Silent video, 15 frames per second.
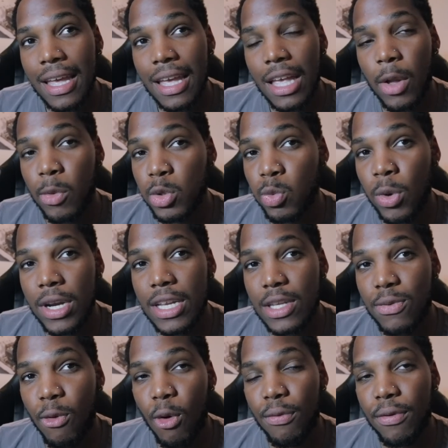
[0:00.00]
it was
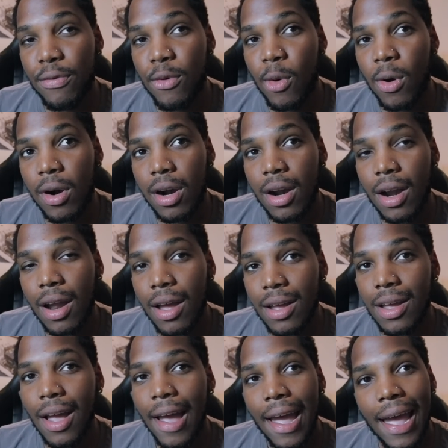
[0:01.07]
Wendy's 4 for
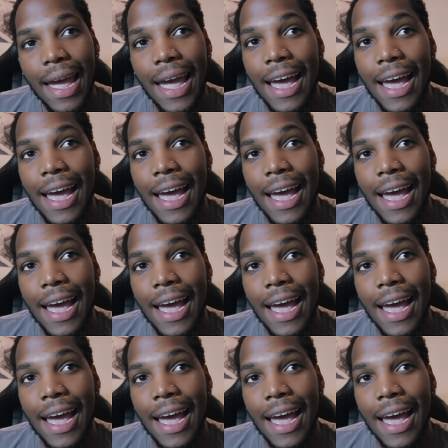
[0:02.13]
$4.